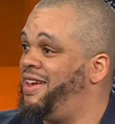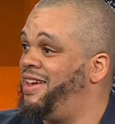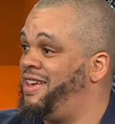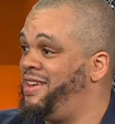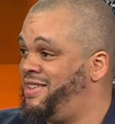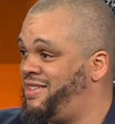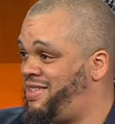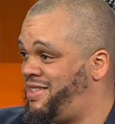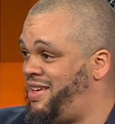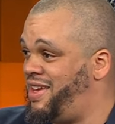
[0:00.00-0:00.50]

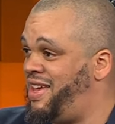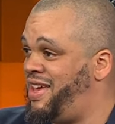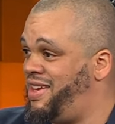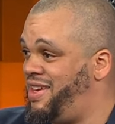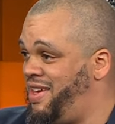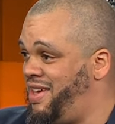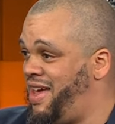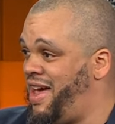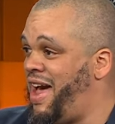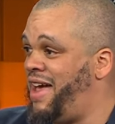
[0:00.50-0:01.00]

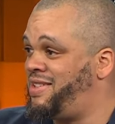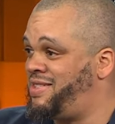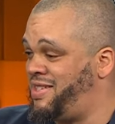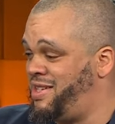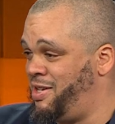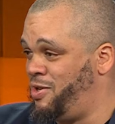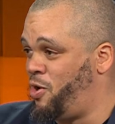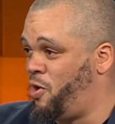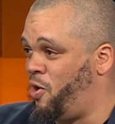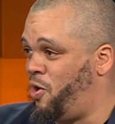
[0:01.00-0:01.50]
at
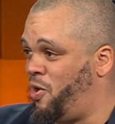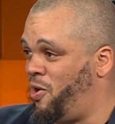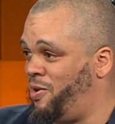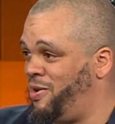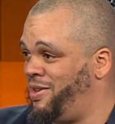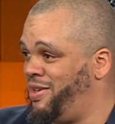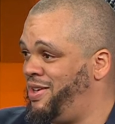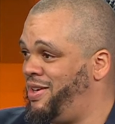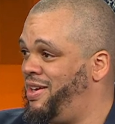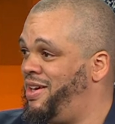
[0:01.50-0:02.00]
Seton
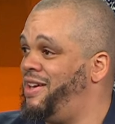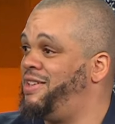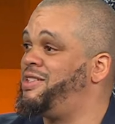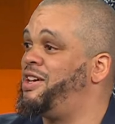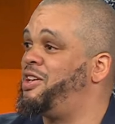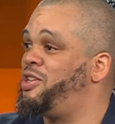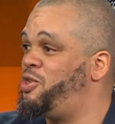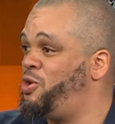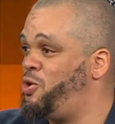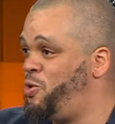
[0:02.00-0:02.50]
Hall,
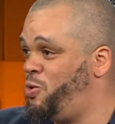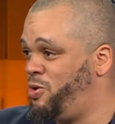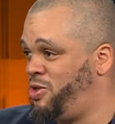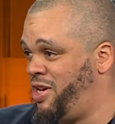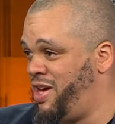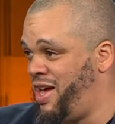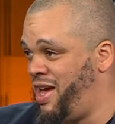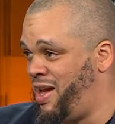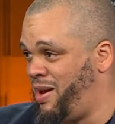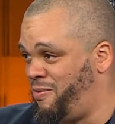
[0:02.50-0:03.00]
is a
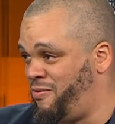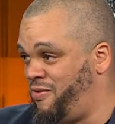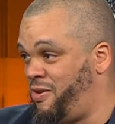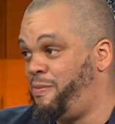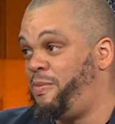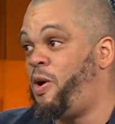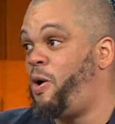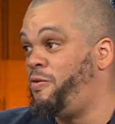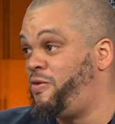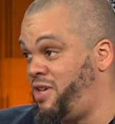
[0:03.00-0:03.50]
huge game
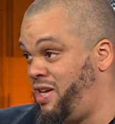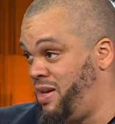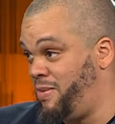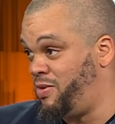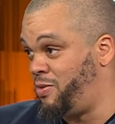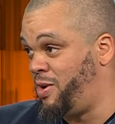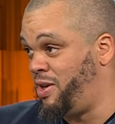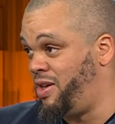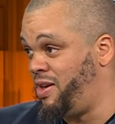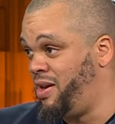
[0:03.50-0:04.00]
for both
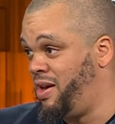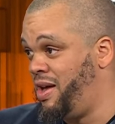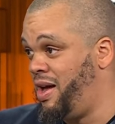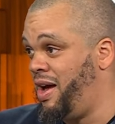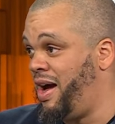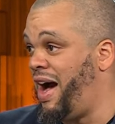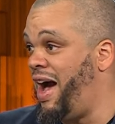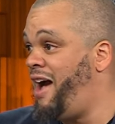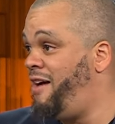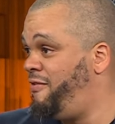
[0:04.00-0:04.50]
teams. Really,
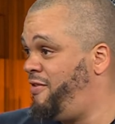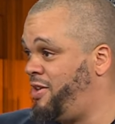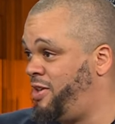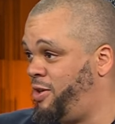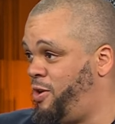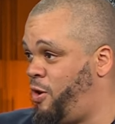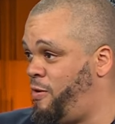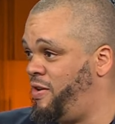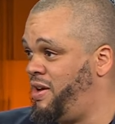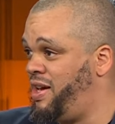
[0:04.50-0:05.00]
I have
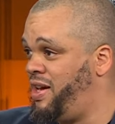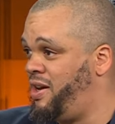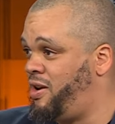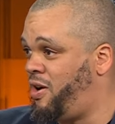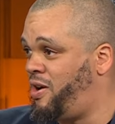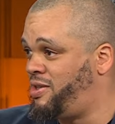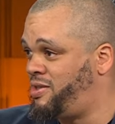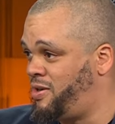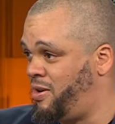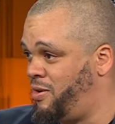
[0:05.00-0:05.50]
Villanova in
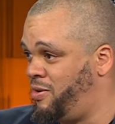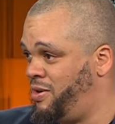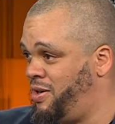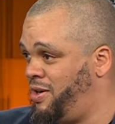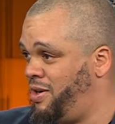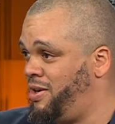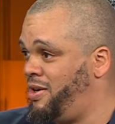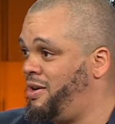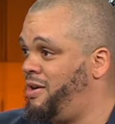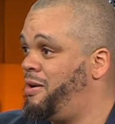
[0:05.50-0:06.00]
also,
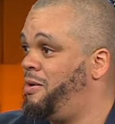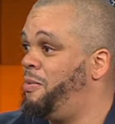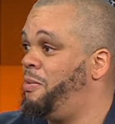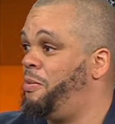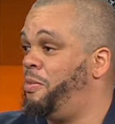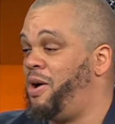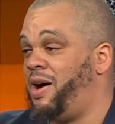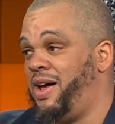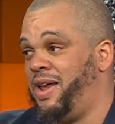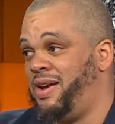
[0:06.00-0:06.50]

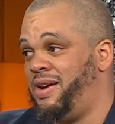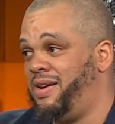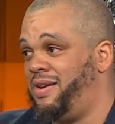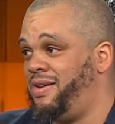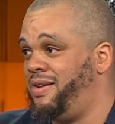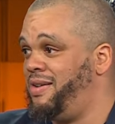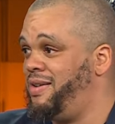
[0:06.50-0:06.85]
but.